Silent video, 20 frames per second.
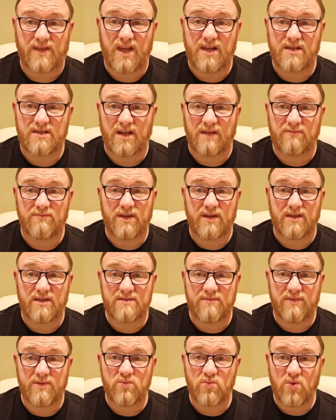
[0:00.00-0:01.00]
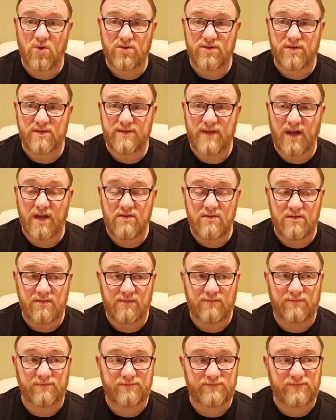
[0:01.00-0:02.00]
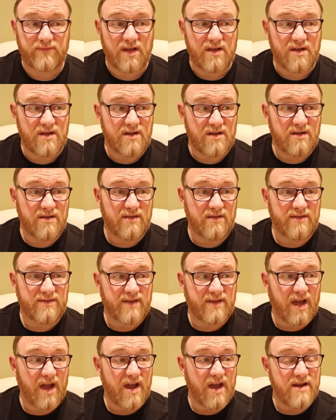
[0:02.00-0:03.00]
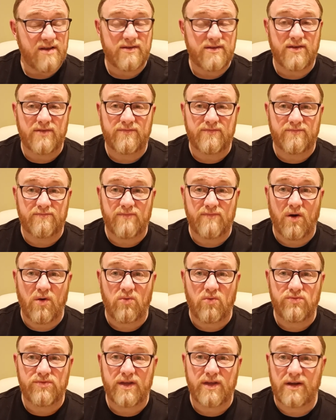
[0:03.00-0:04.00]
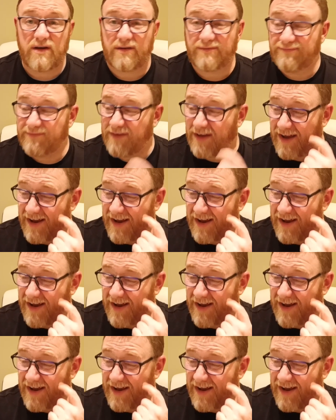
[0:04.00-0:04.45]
Tastes like beer that's been watered down. There's a hint of malt there.